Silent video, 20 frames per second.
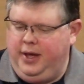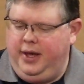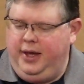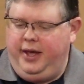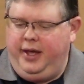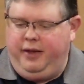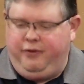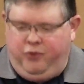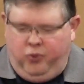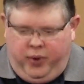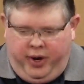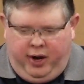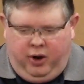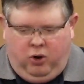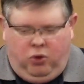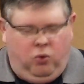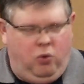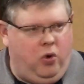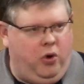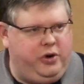If we
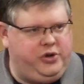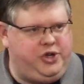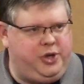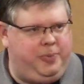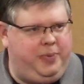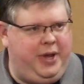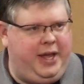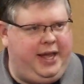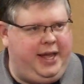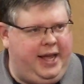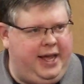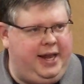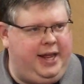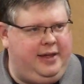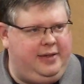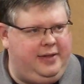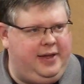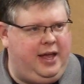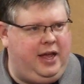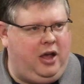are worshiping
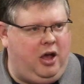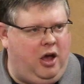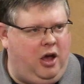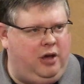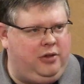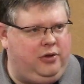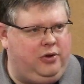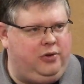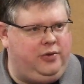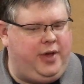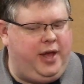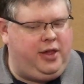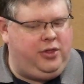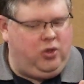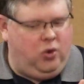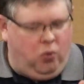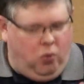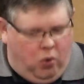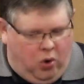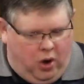anything other than
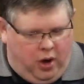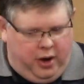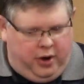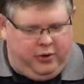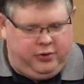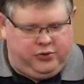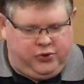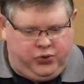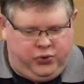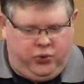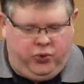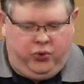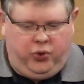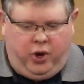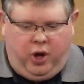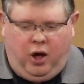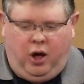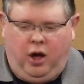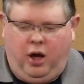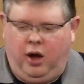the one true
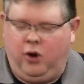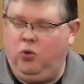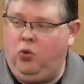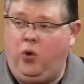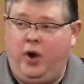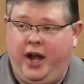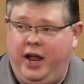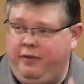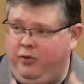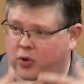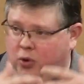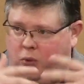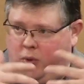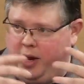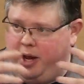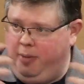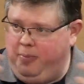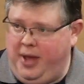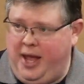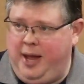God, whatever
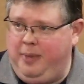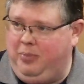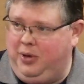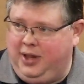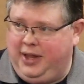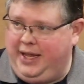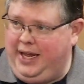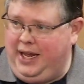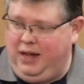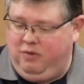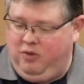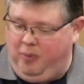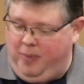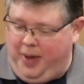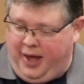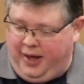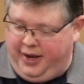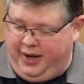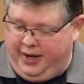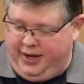we may believe
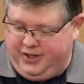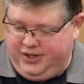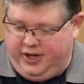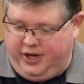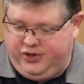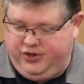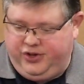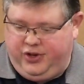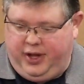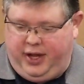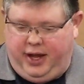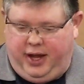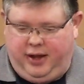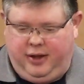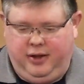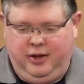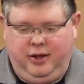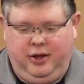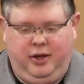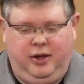about any such thing,
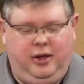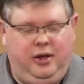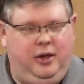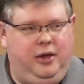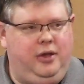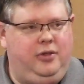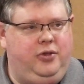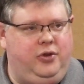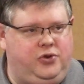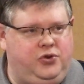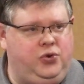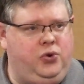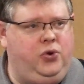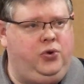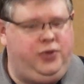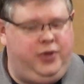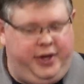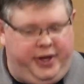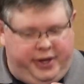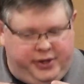the
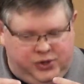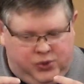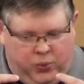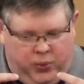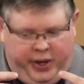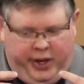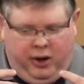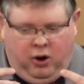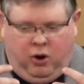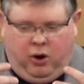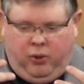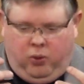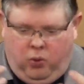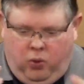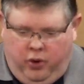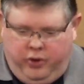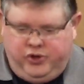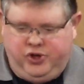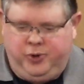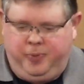truth is we are
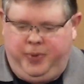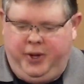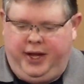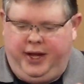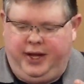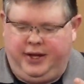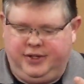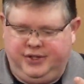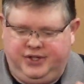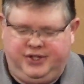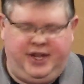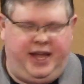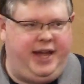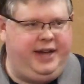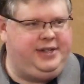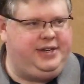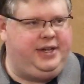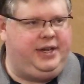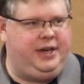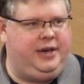worshiping
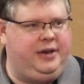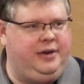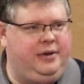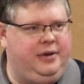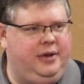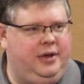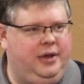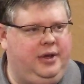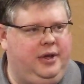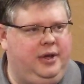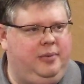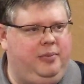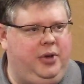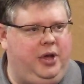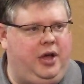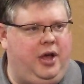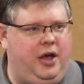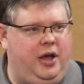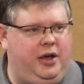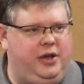Satan
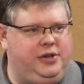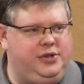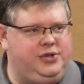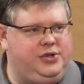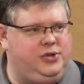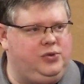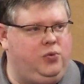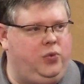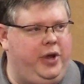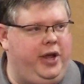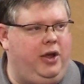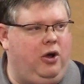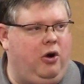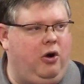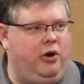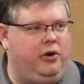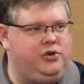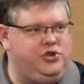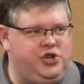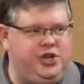because we
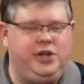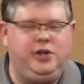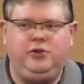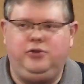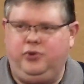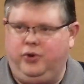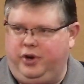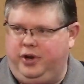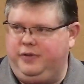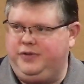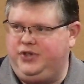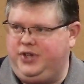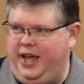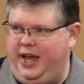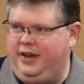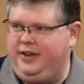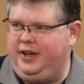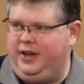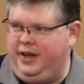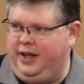are children of
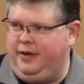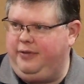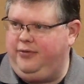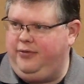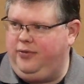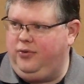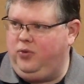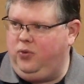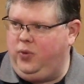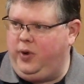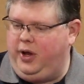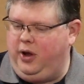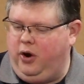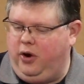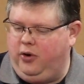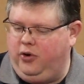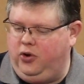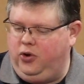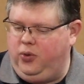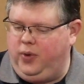Satan if we
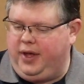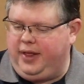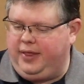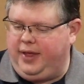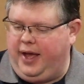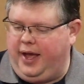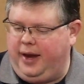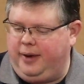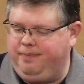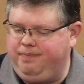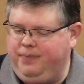are doing that.